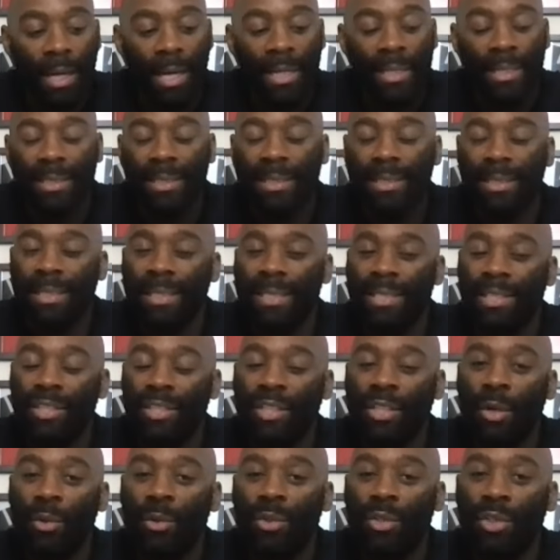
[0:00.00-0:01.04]
And it's just it
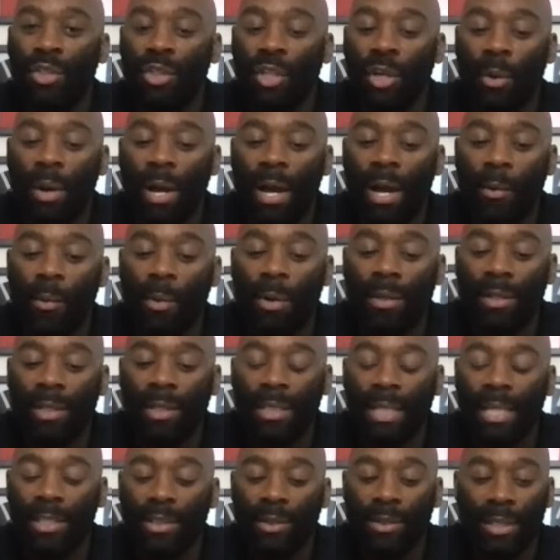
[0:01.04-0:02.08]
just goes to show how well the
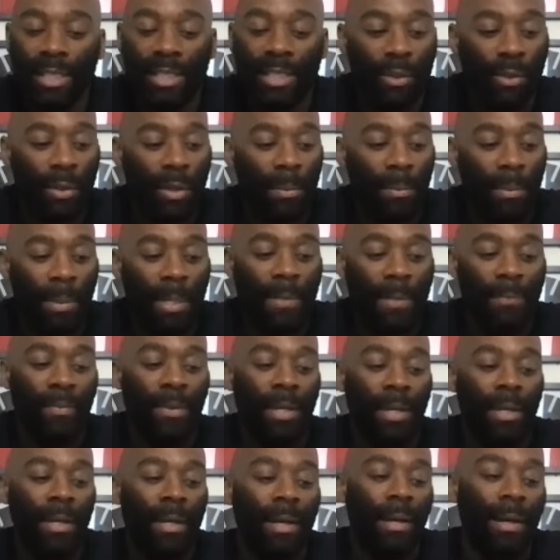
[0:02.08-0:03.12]
National League's doing, man.
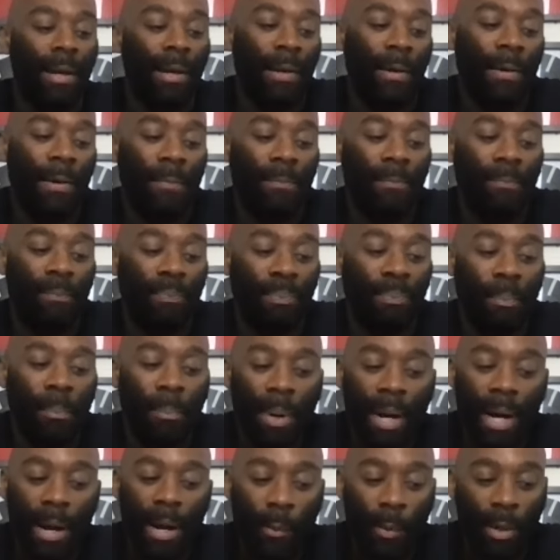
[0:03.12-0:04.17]
Um,
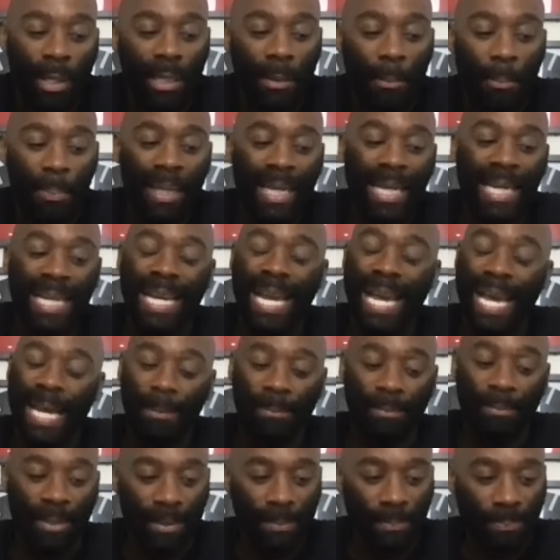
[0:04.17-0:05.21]
but one of the bigger
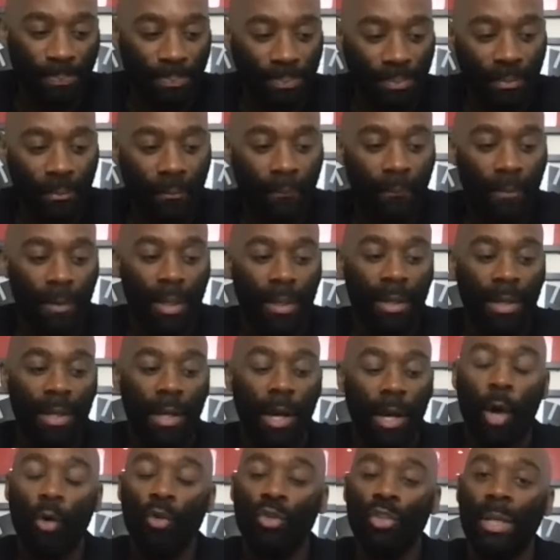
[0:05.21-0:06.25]
games,
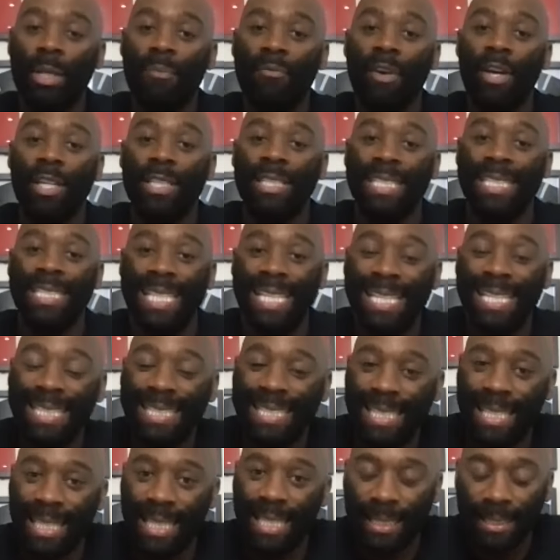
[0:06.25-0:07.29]
Oldham versus
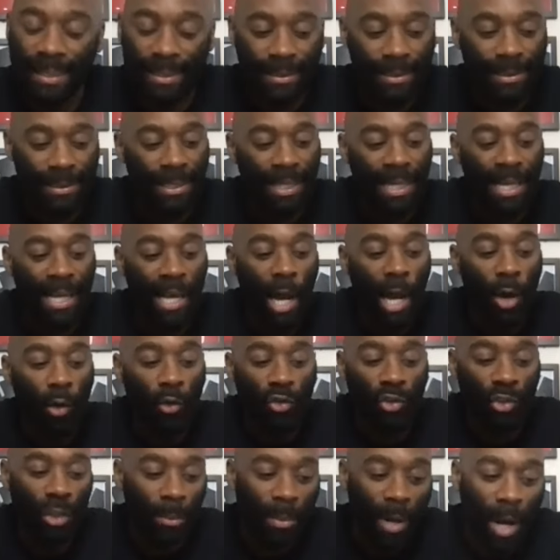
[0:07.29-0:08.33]
Eastleigh.
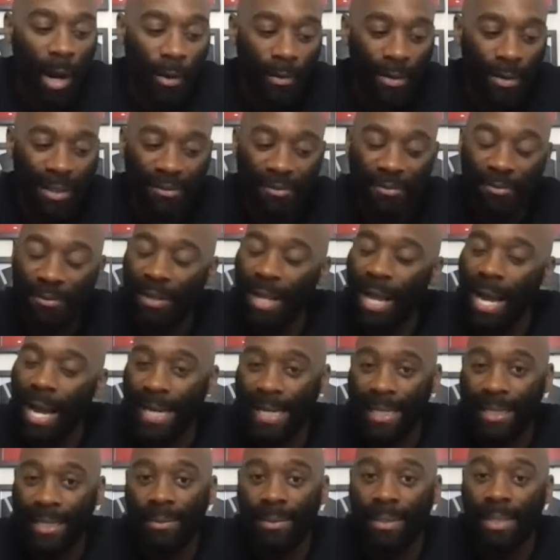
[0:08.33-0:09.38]
Oldham currently
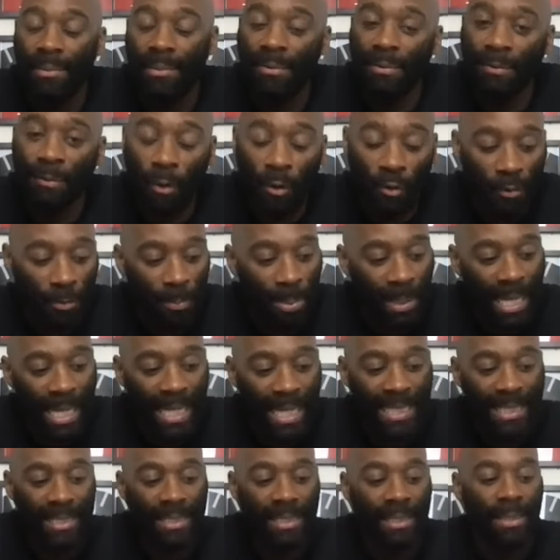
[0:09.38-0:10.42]
flying in fourth
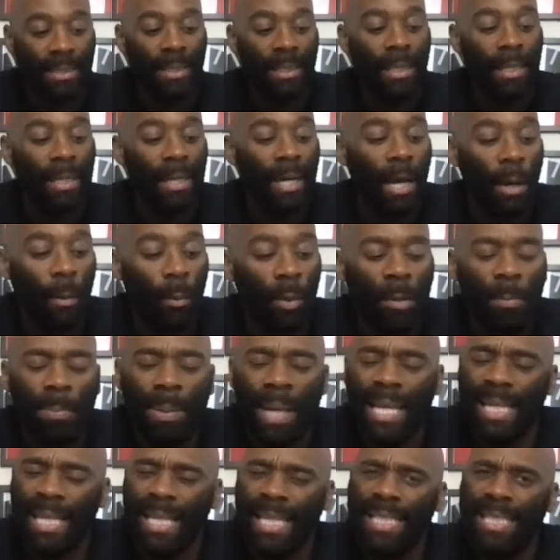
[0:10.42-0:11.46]
place. And we
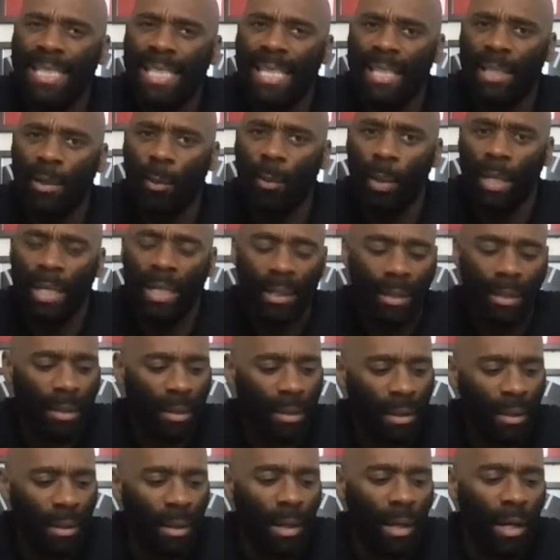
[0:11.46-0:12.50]
played Eastleigh in the week,
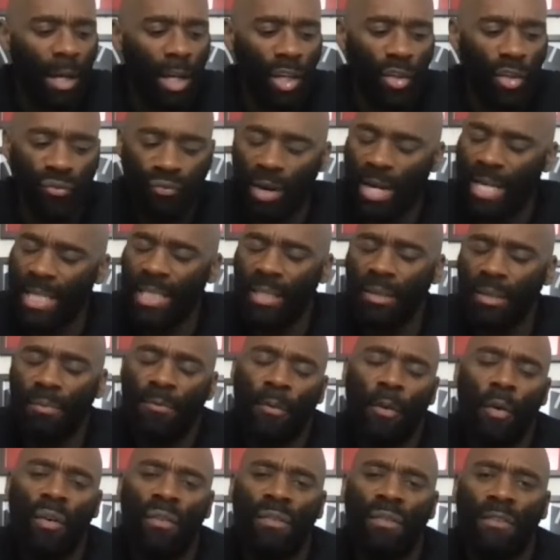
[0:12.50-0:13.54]
a crazy
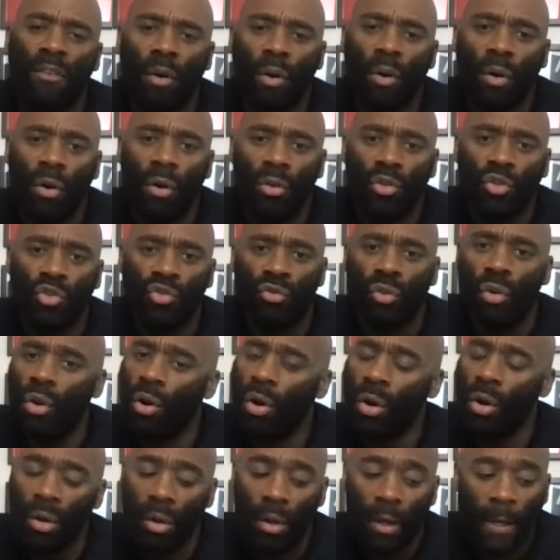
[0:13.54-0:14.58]
4-4
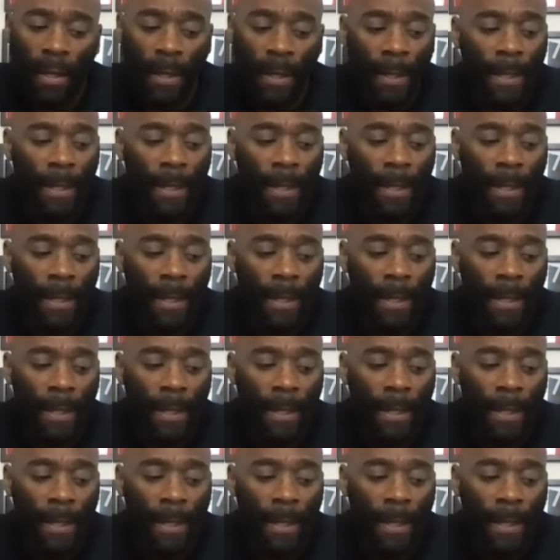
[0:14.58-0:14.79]
draw.